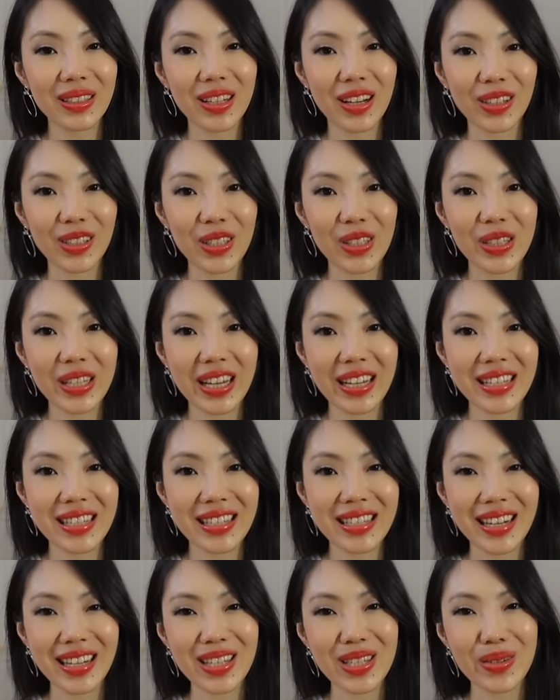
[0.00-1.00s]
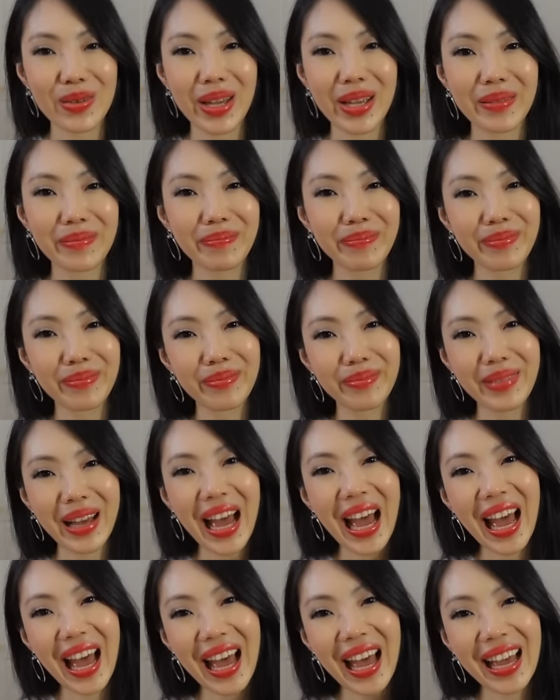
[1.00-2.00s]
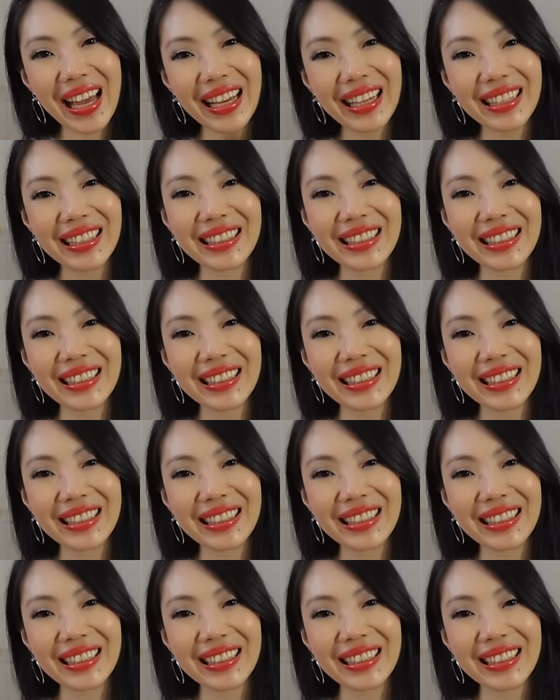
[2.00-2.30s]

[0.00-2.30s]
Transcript: talk to you guys next week. Bye!